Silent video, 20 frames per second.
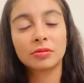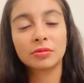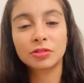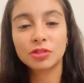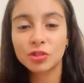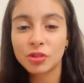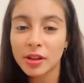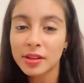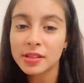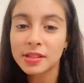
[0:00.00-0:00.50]

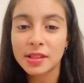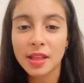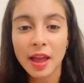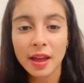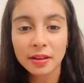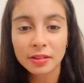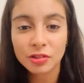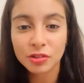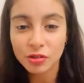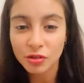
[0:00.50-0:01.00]
trust
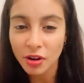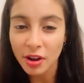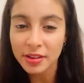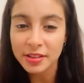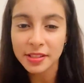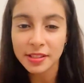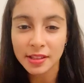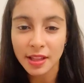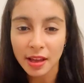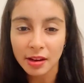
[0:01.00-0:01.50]
that,
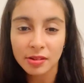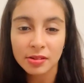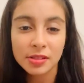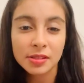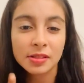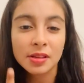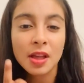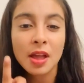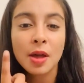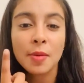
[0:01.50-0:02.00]

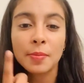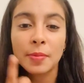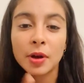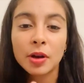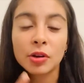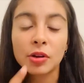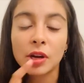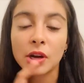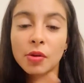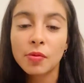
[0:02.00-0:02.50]
because
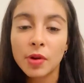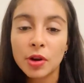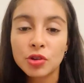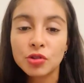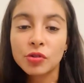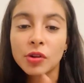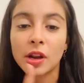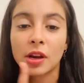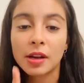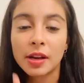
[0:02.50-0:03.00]
Mercury
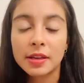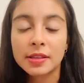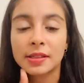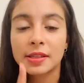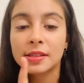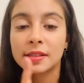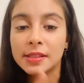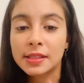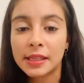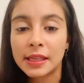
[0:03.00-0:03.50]
retrograde lets
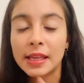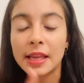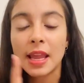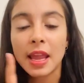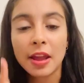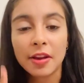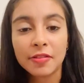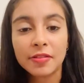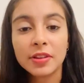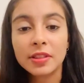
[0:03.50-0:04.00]
us see
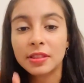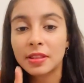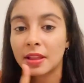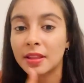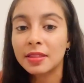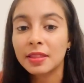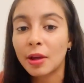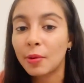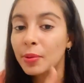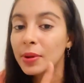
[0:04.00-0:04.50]

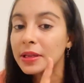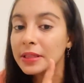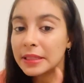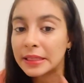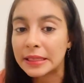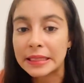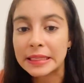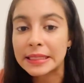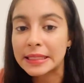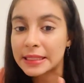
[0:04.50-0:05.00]
everything that we
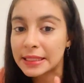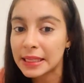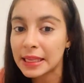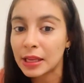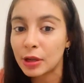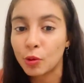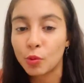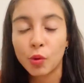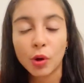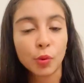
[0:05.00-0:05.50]
didn't
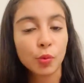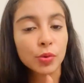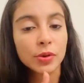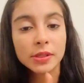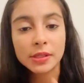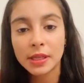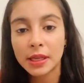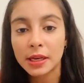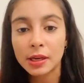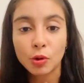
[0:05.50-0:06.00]
see, what
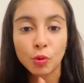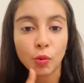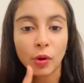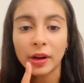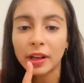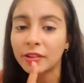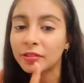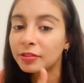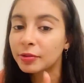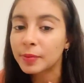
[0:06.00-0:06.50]
was hidden, what
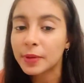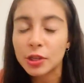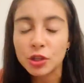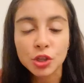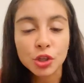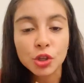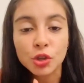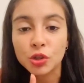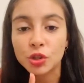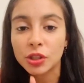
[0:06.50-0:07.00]

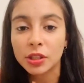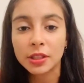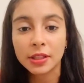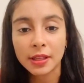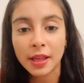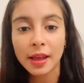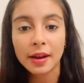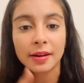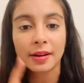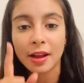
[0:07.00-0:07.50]
information you didn't
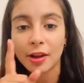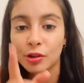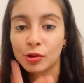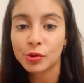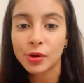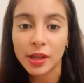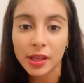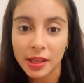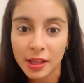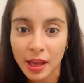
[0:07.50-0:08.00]
get, now you
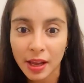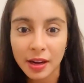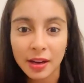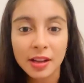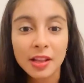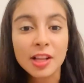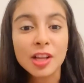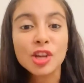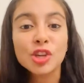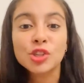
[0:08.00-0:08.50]
can get it.
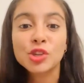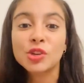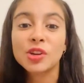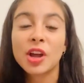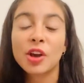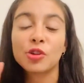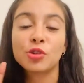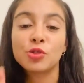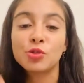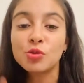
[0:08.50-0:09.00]
So
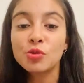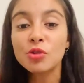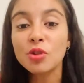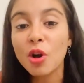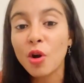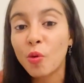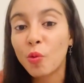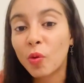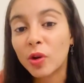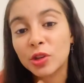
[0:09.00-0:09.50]
now
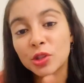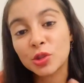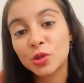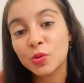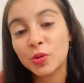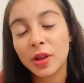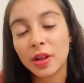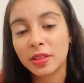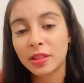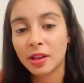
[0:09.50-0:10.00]
once you
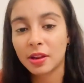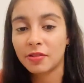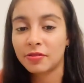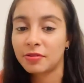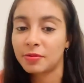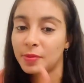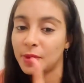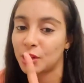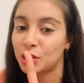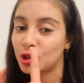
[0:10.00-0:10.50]
get the
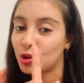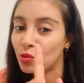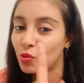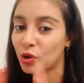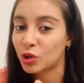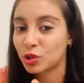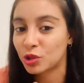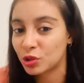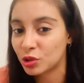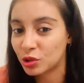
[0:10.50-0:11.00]
information
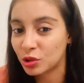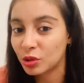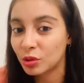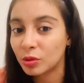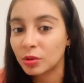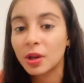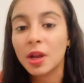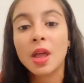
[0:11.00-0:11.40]
what to do.